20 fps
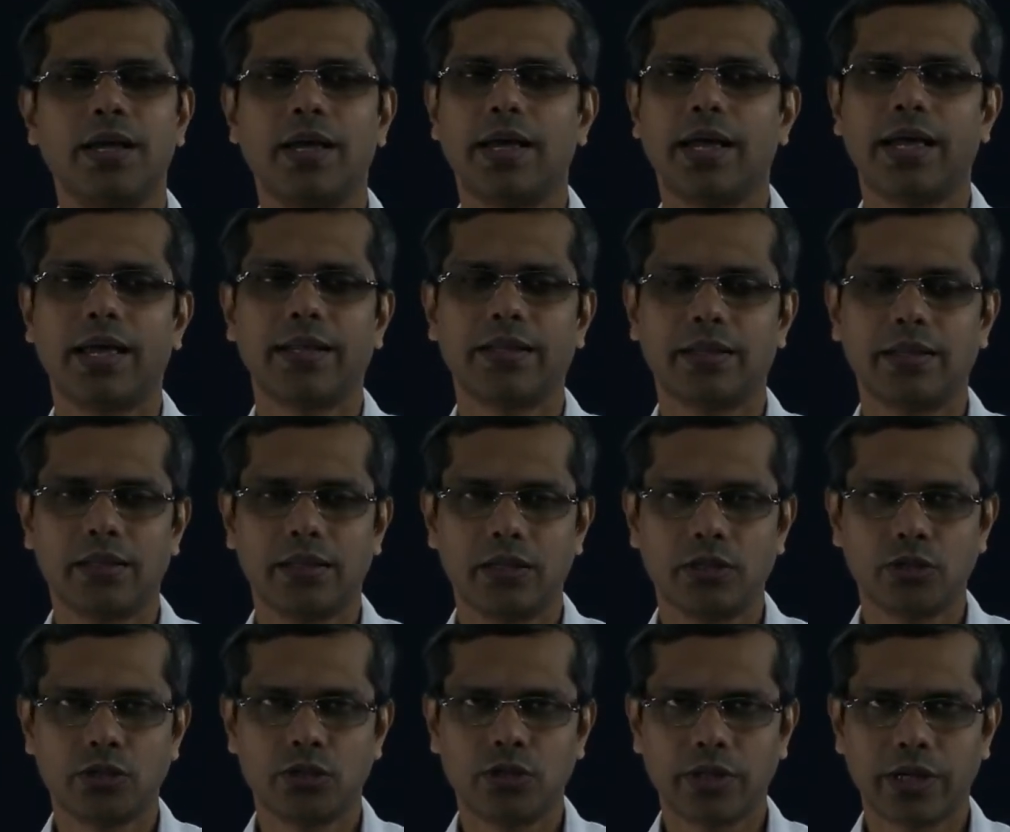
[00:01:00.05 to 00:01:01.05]
and you
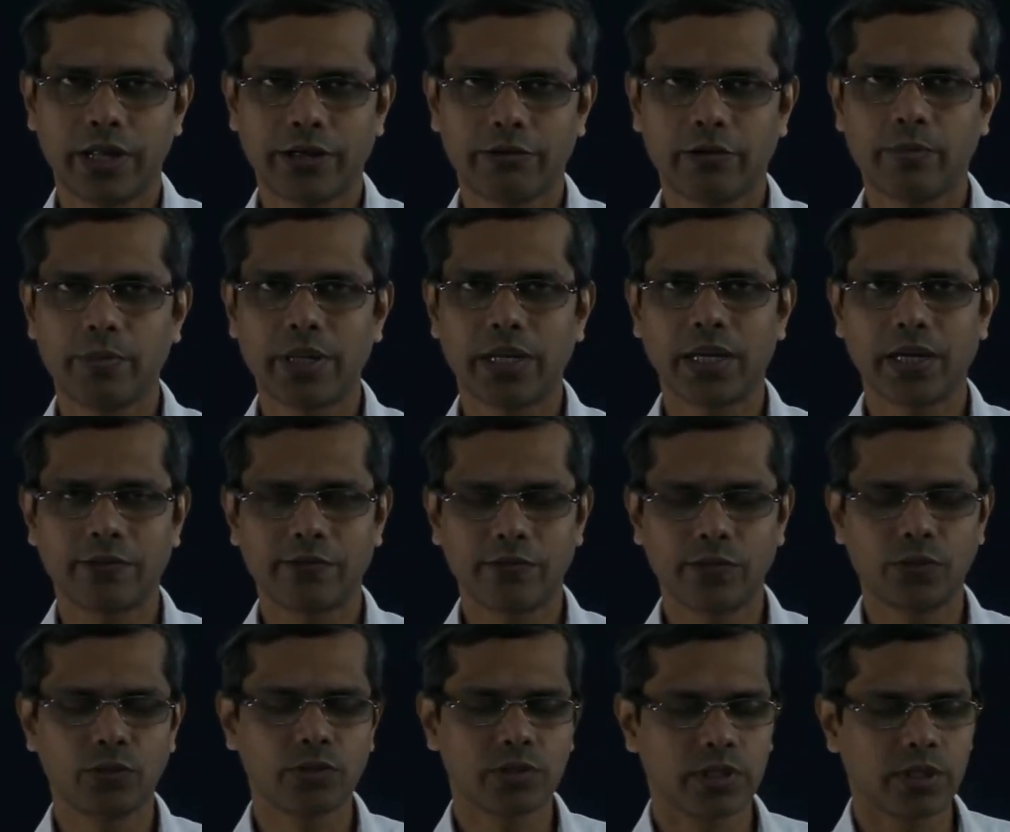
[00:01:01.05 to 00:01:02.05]
should never be
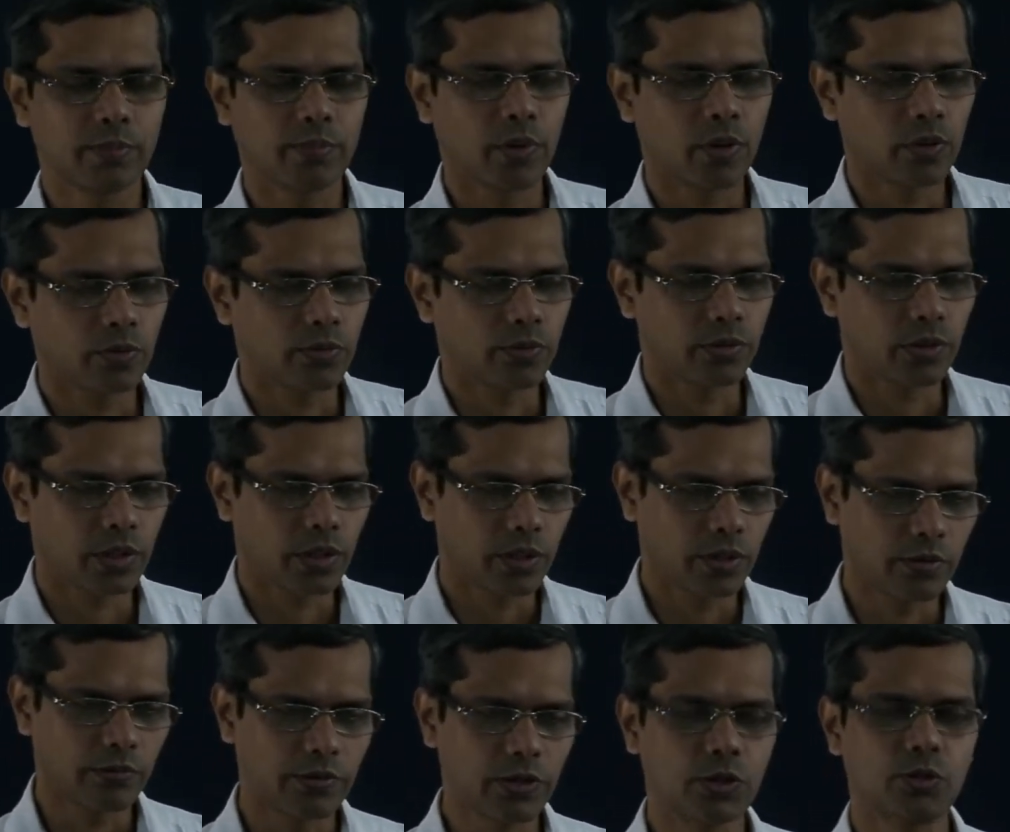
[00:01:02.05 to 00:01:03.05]
confused about
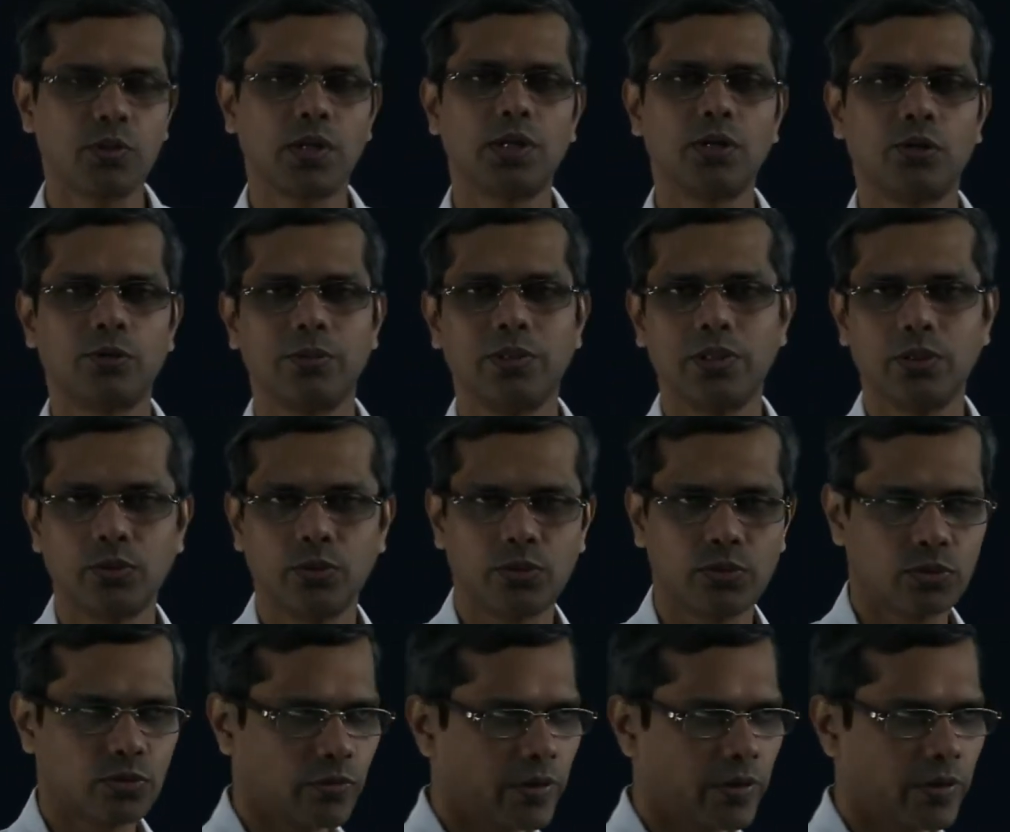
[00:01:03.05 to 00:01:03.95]
which one to be used